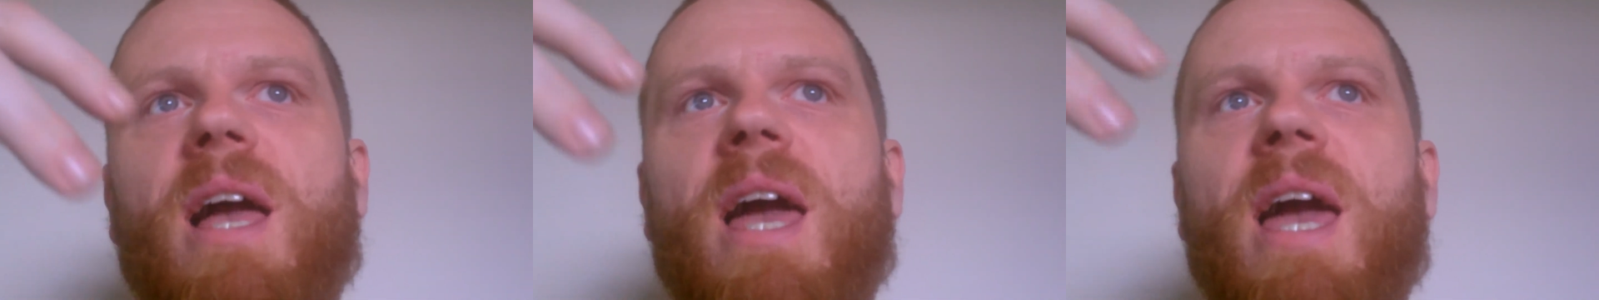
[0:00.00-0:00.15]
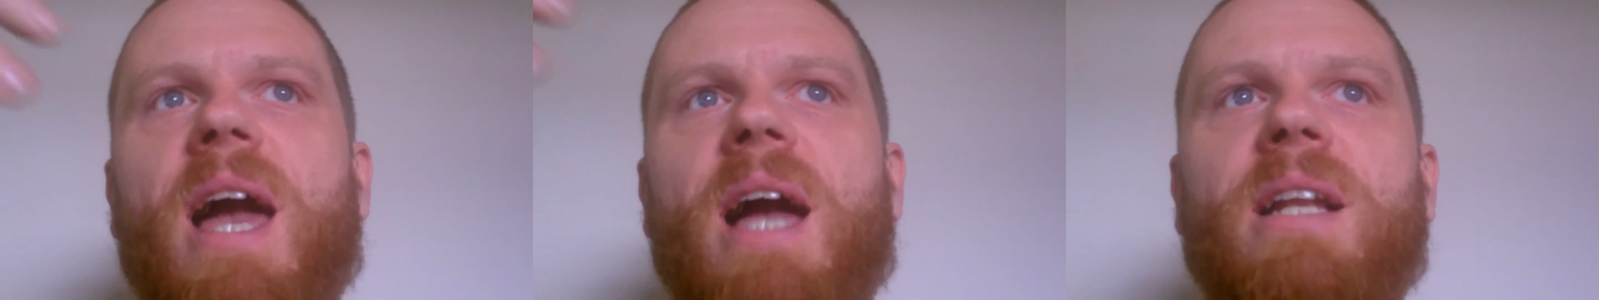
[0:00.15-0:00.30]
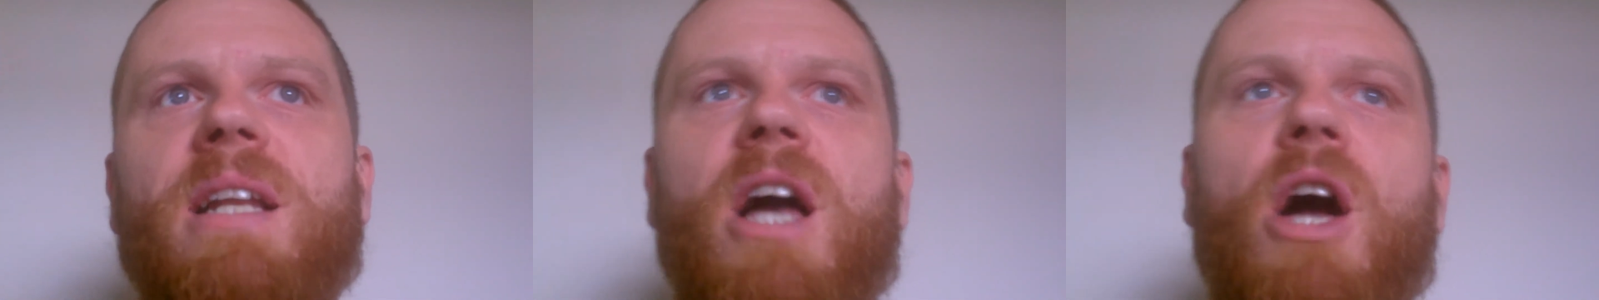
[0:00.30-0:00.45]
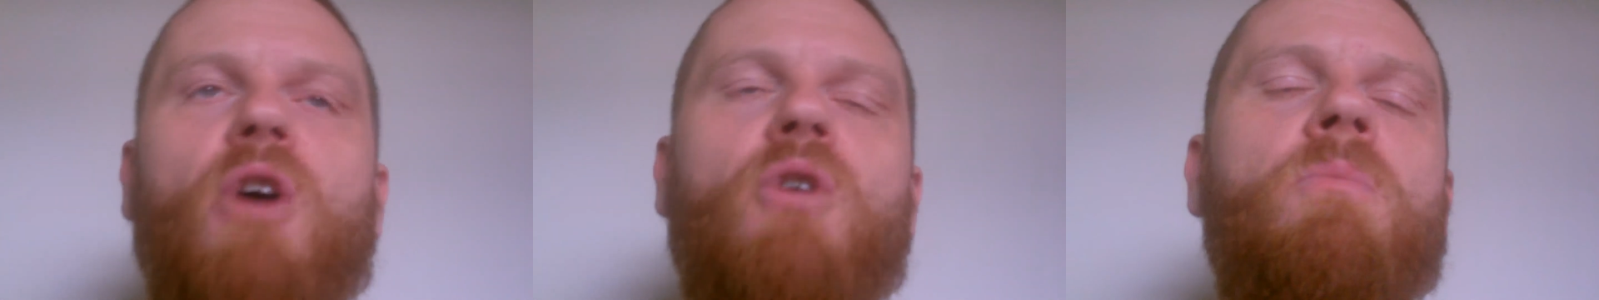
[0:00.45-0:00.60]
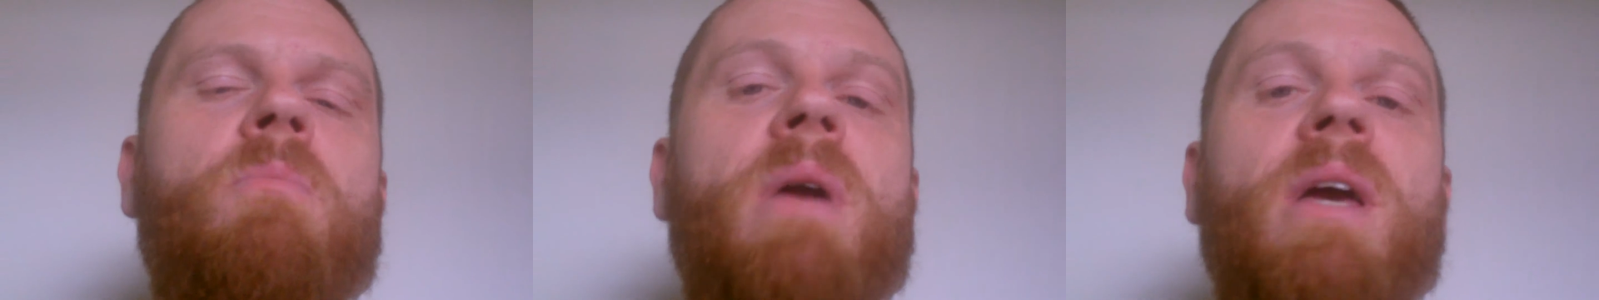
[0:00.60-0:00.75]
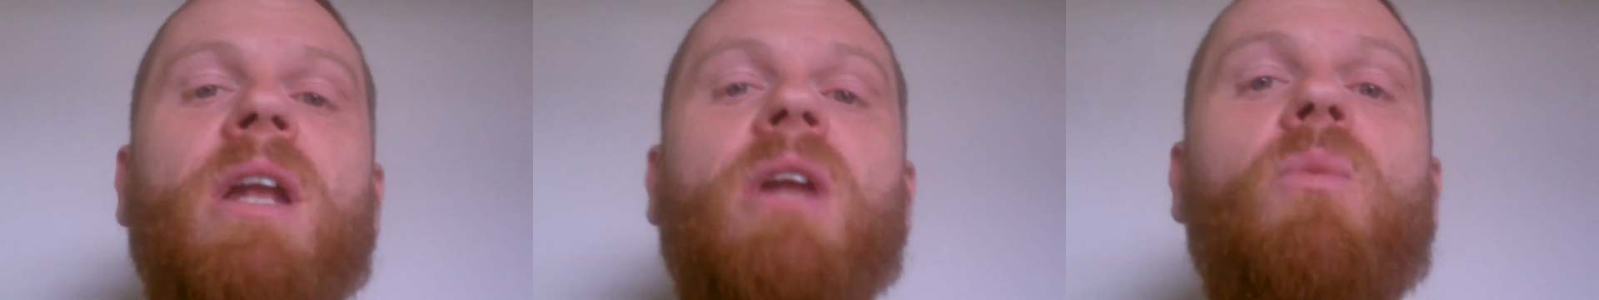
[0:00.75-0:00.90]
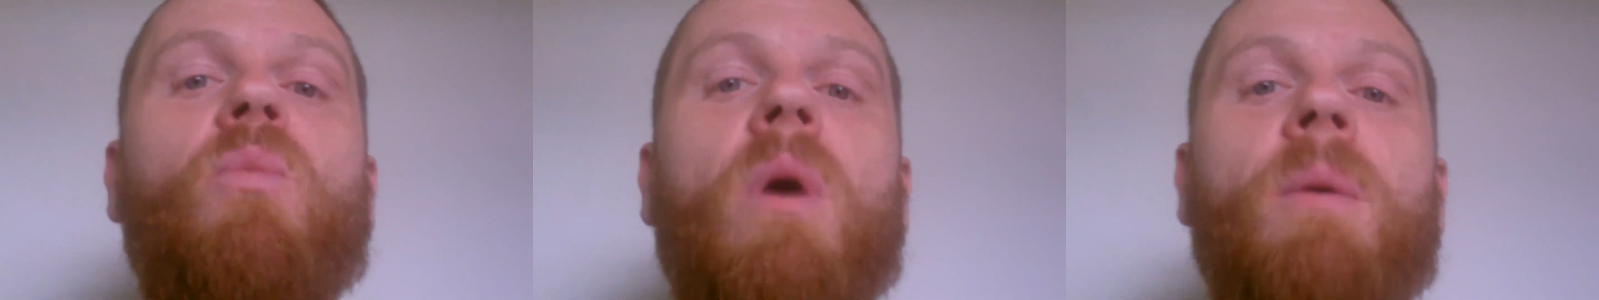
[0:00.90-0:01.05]
in how
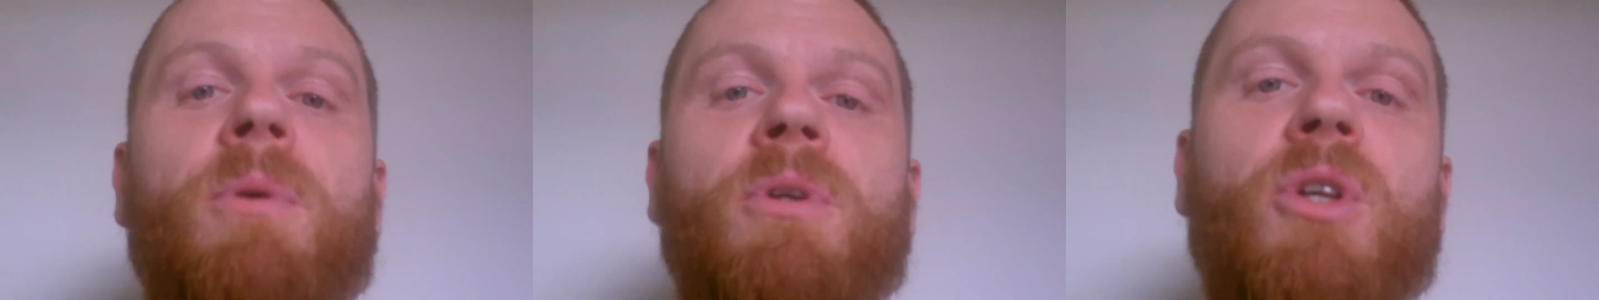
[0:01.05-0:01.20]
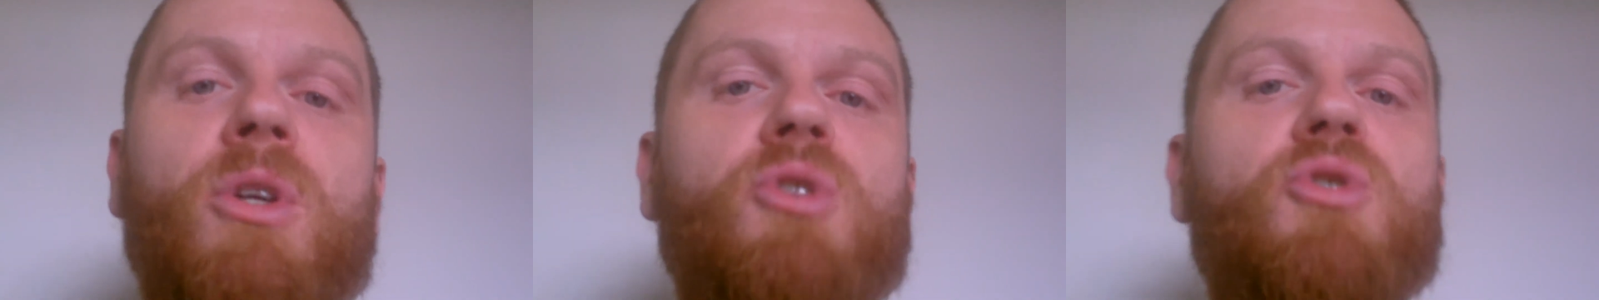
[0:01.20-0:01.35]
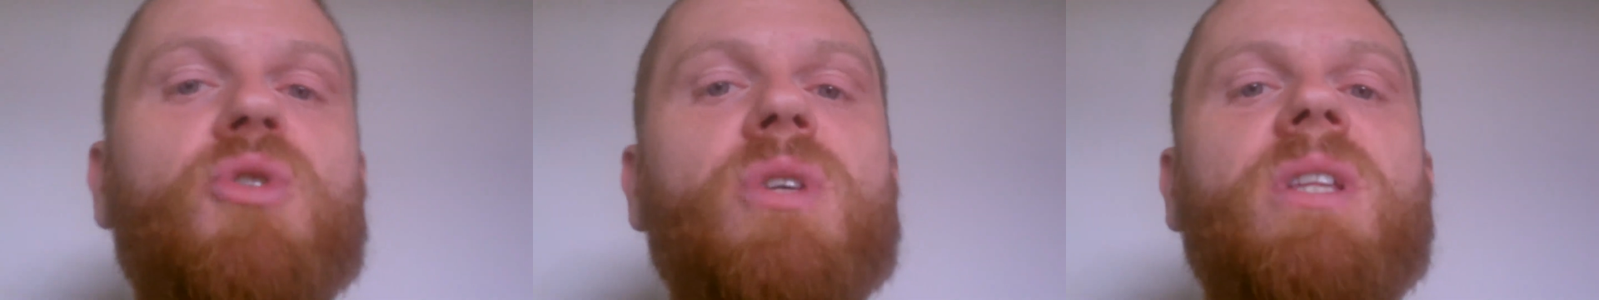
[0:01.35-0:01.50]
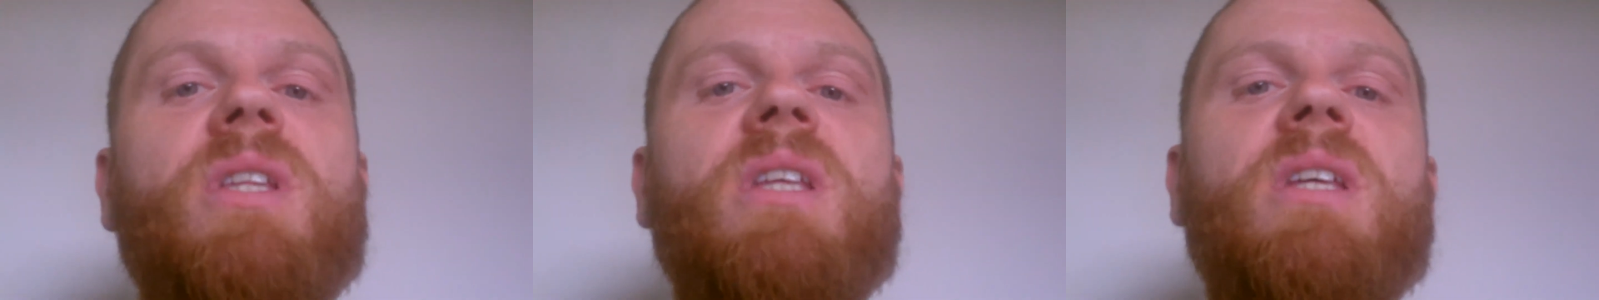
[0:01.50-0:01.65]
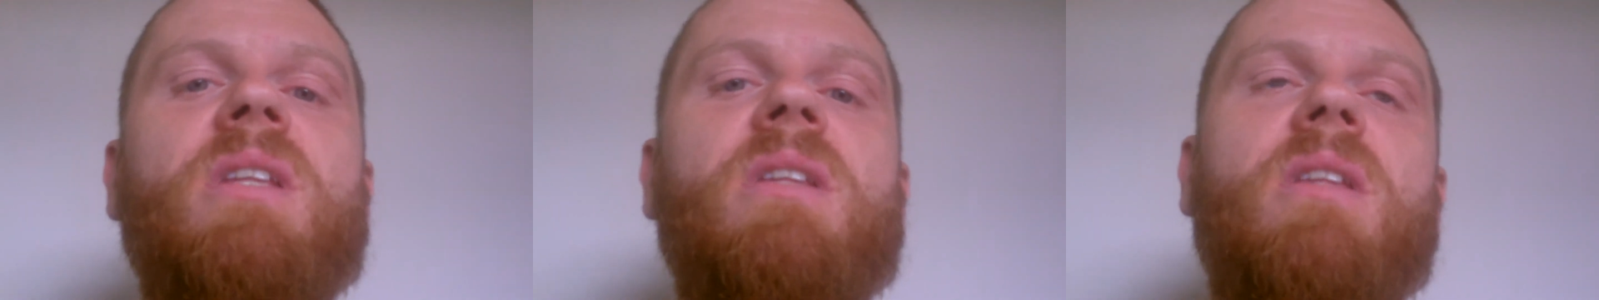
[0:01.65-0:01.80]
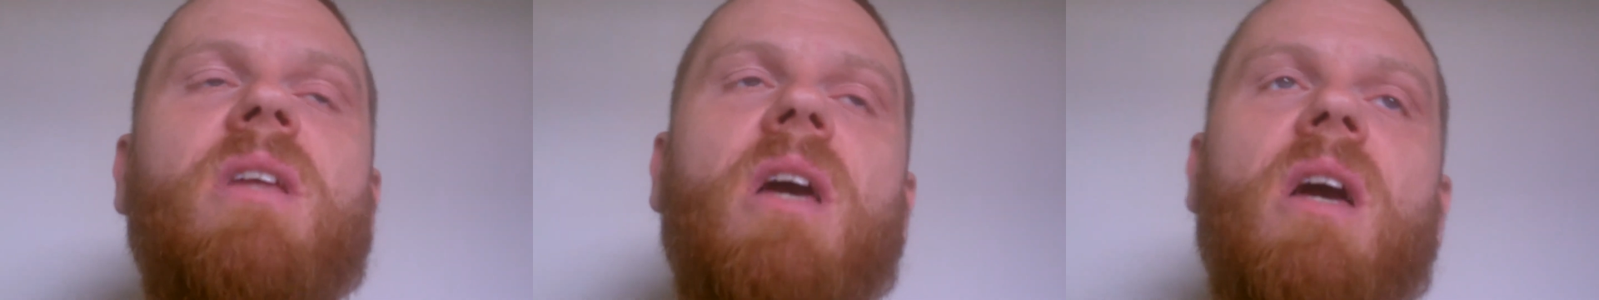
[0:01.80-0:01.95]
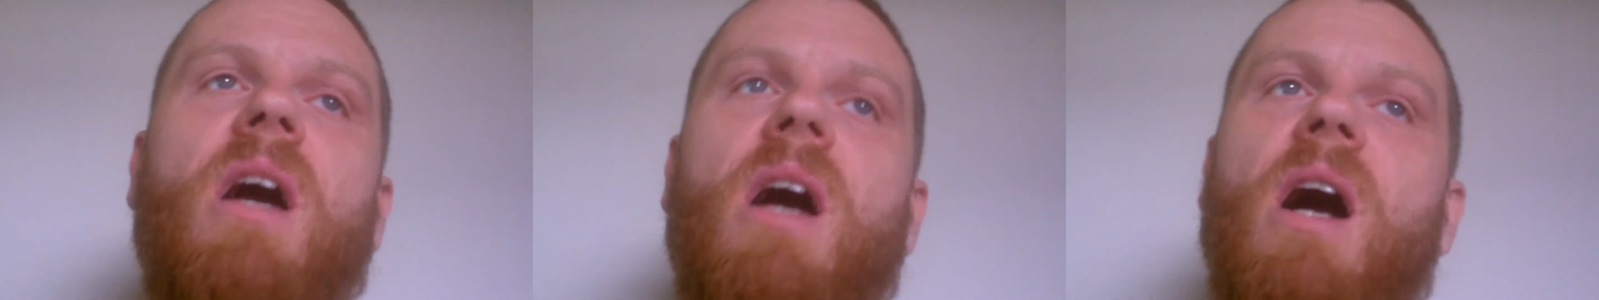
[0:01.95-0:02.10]
men or women are treated,